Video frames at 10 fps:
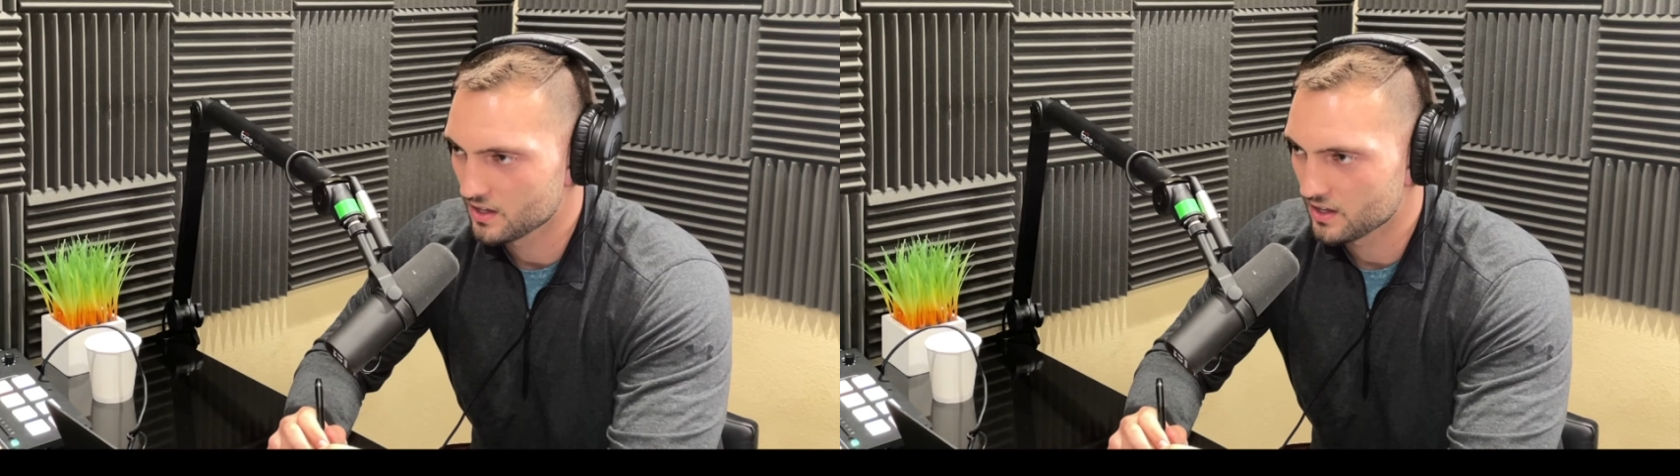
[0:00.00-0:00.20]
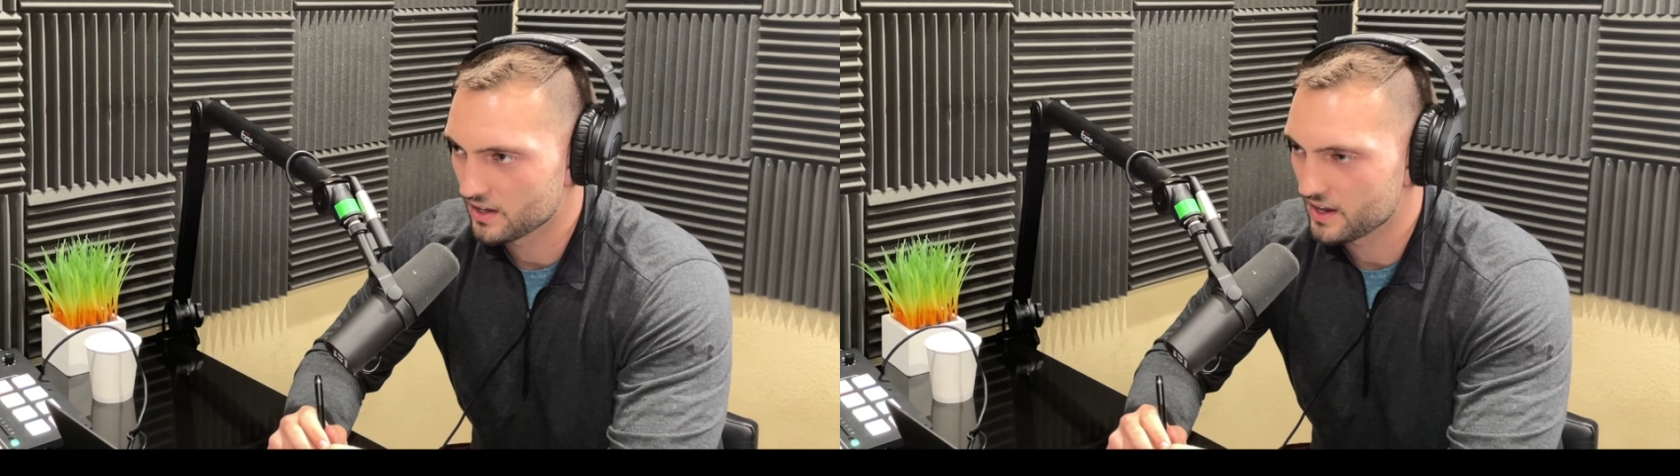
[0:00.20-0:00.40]

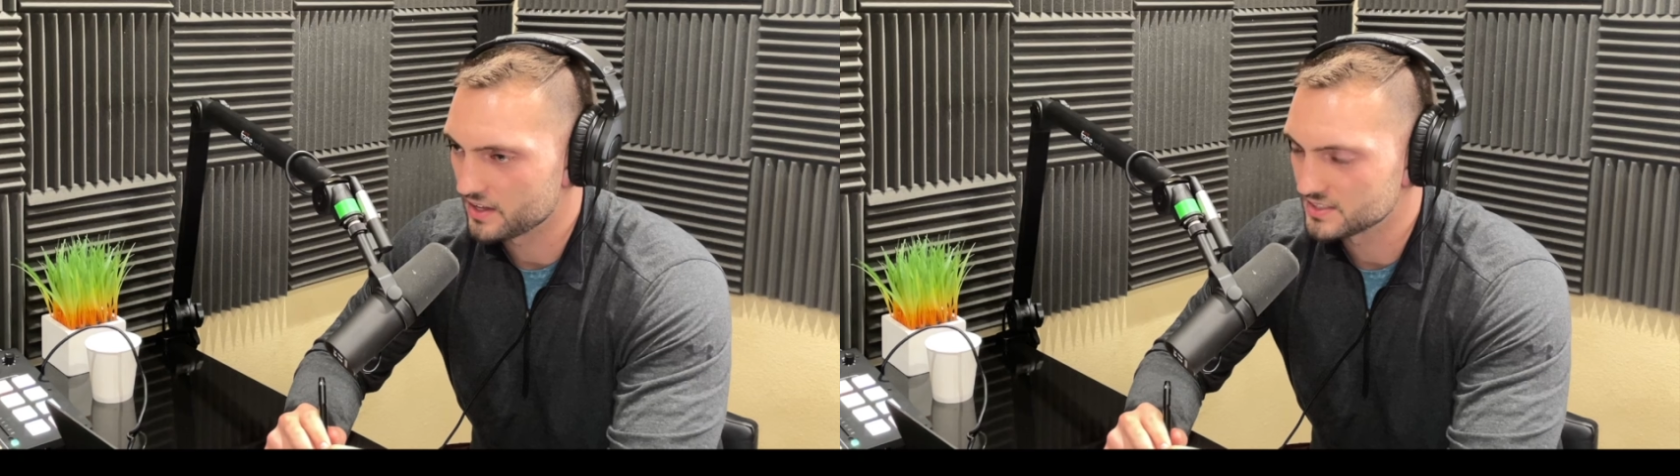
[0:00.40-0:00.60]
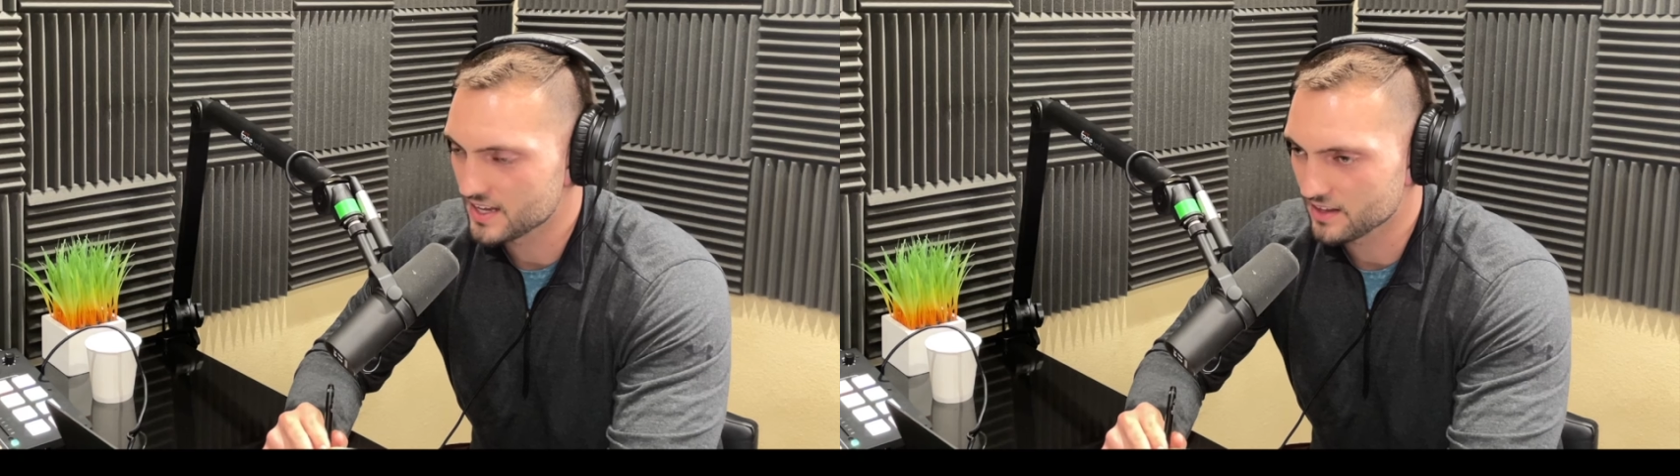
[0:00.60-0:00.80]
And
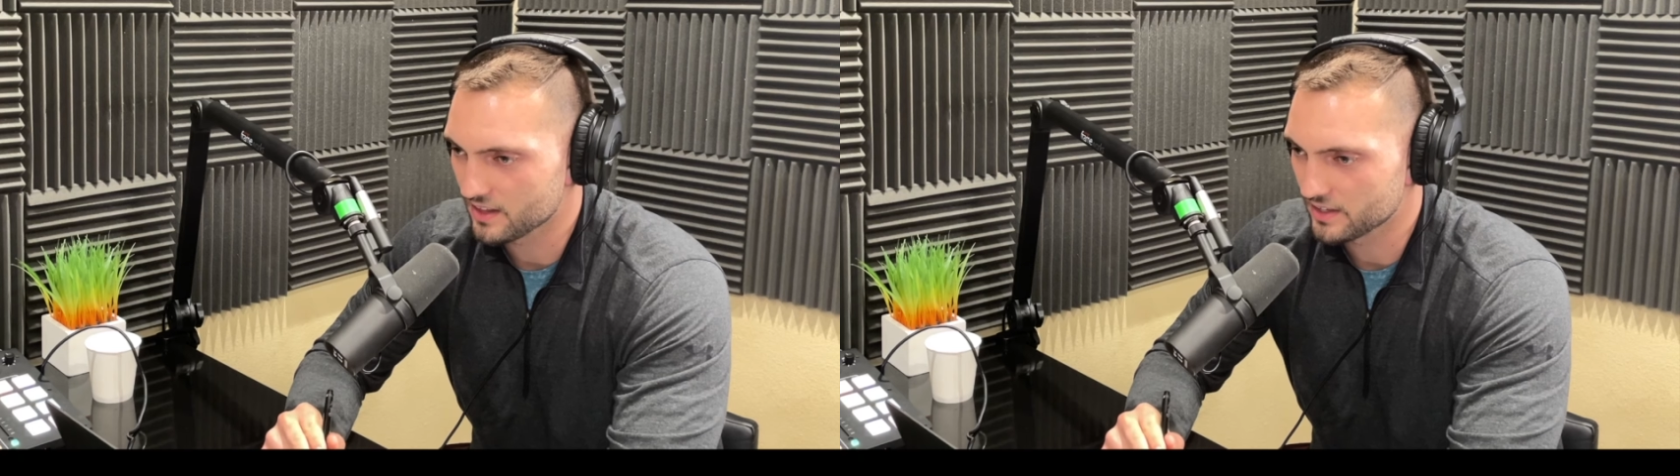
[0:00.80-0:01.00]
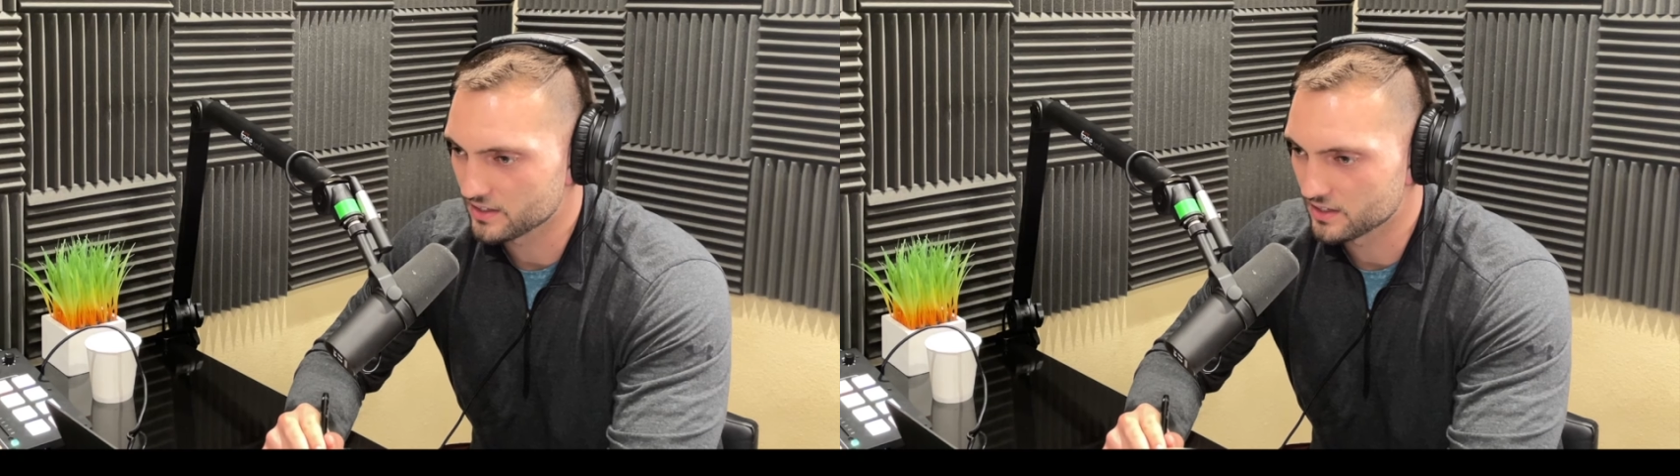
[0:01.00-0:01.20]
is that
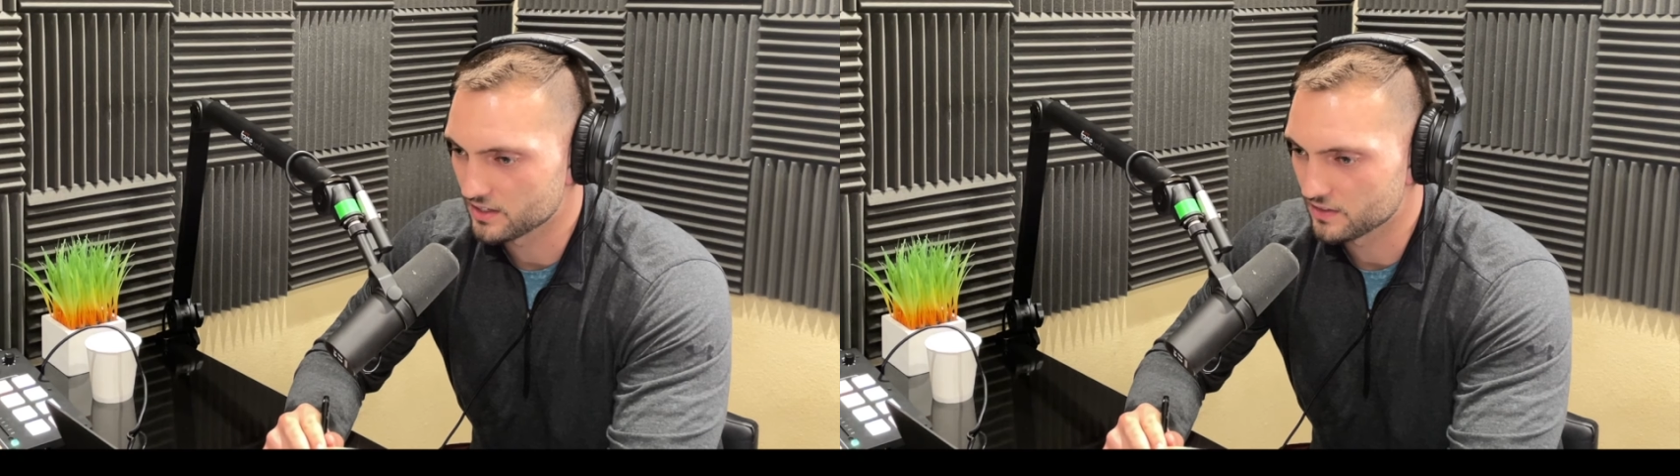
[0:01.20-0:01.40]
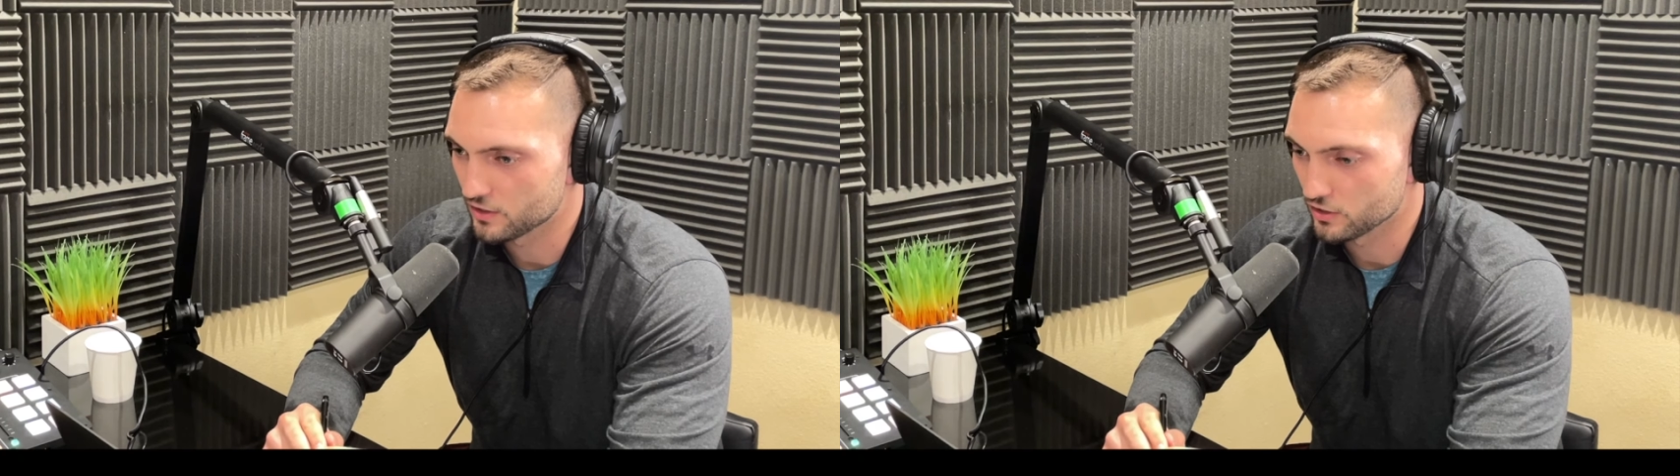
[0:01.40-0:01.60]
like
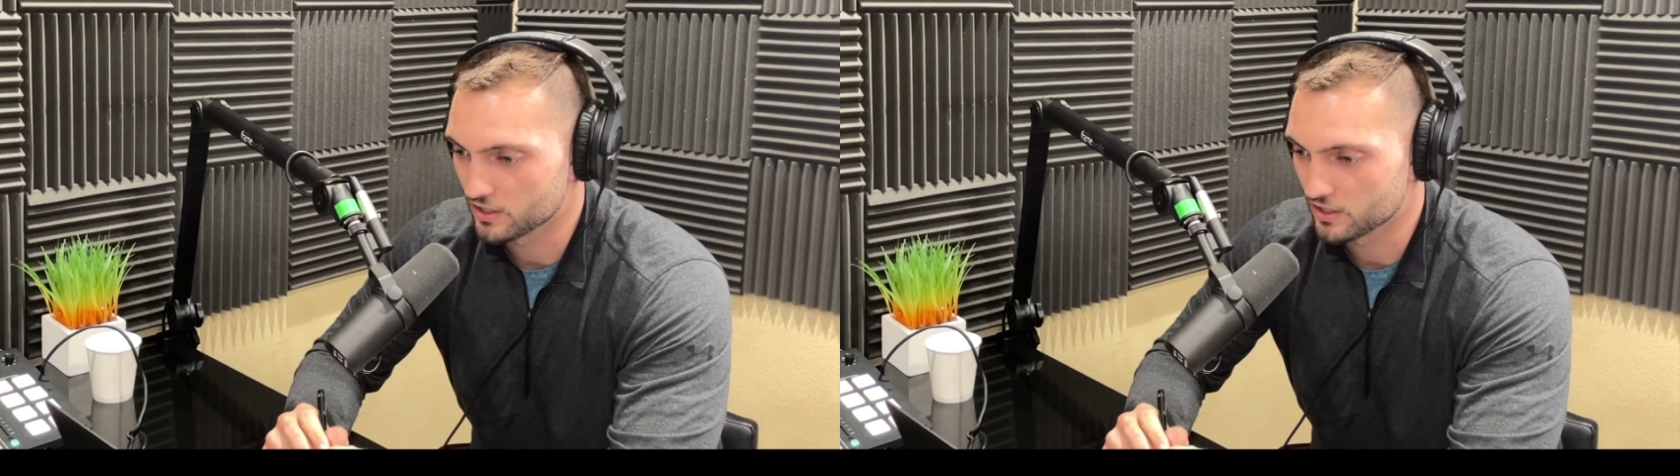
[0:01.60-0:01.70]
they're